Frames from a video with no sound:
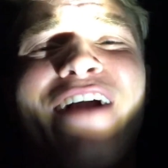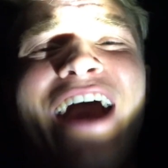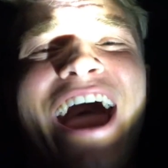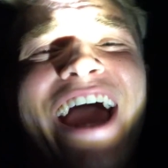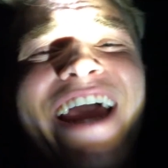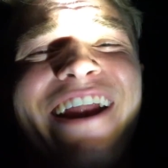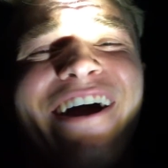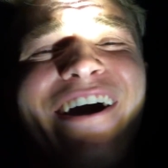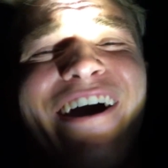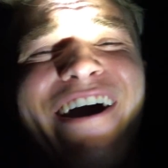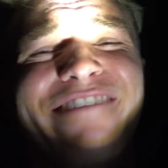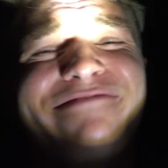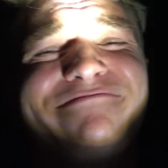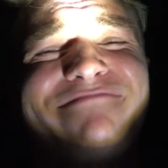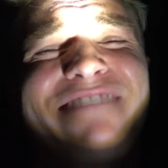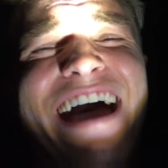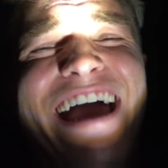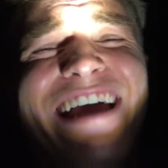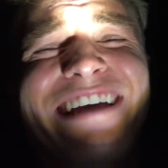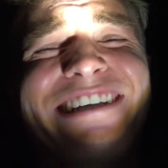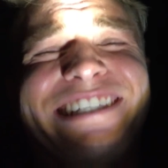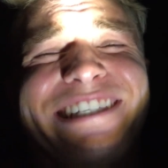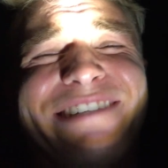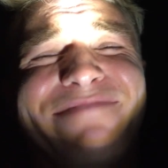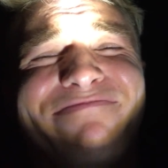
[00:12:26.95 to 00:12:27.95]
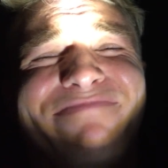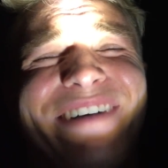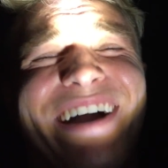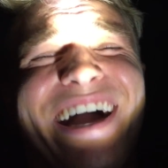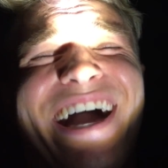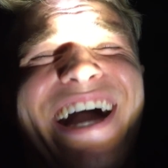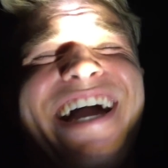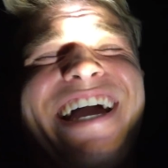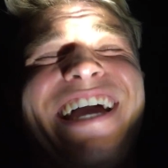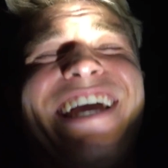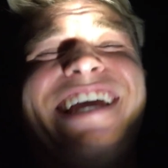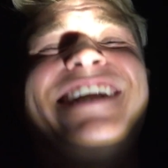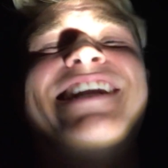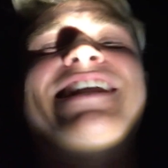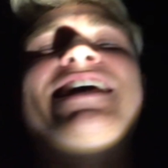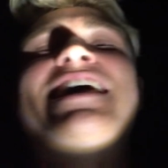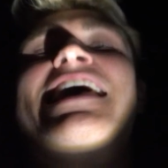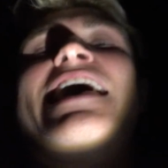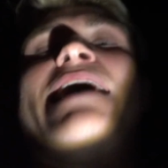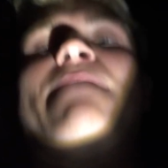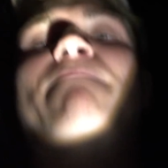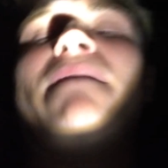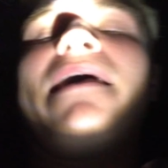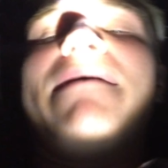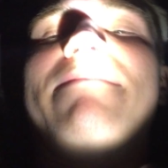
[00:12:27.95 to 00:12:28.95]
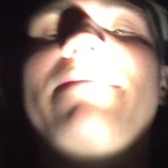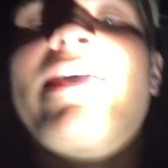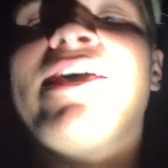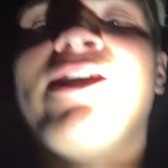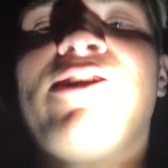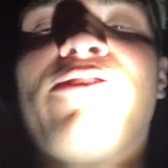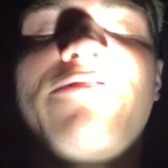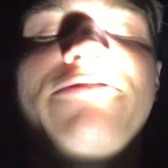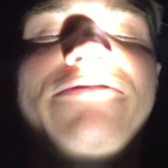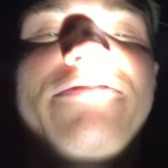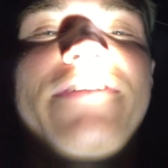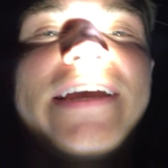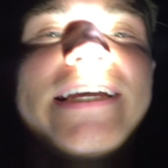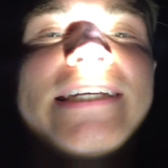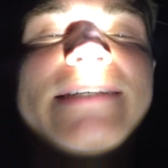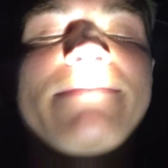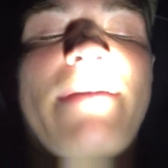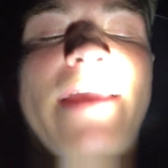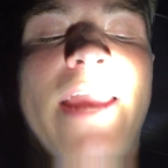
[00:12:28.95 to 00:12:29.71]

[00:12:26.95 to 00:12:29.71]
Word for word: right on my spine. Maybe it'll fix